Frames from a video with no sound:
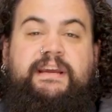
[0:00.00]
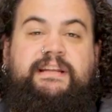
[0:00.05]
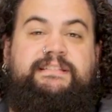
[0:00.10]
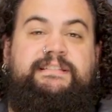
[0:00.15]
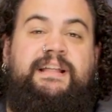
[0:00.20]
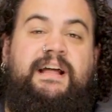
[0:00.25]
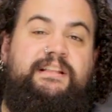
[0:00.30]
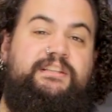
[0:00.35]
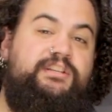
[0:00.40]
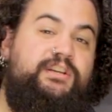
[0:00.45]
It's
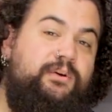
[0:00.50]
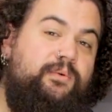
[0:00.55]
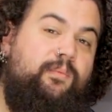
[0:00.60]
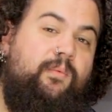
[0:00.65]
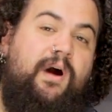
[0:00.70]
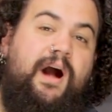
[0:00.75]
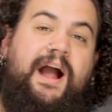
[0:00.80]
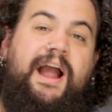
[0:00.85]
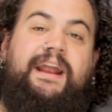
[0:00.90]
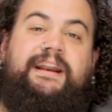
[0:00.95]
not too
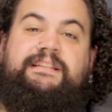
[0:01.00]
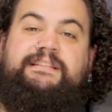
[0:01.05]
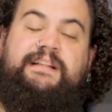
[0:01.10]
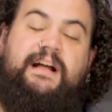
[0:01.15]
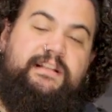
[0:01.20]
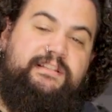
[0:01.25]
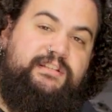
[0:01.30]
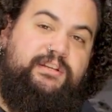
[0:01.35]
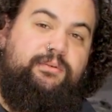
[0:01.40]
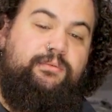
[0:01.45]
wide, it's
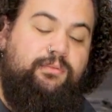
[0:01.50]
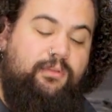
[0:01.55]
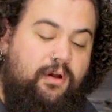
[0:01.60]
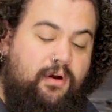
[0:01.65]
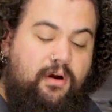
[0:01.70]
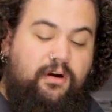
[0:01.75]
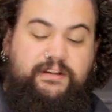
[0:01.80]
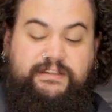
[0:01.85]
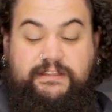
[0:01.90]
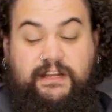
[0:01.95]
not too
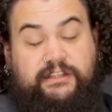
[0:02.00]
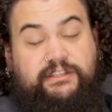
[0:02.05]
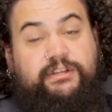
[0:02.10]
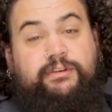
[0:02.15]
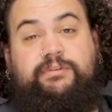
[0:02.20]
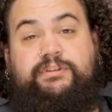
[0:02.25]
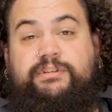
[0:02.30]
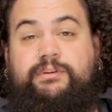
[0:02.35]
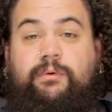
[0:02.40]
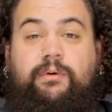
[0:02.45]
long, it's not
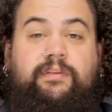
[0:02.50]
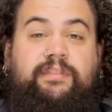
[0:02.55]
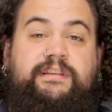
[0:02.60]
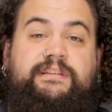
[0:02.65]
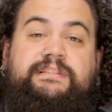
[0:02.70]
too short.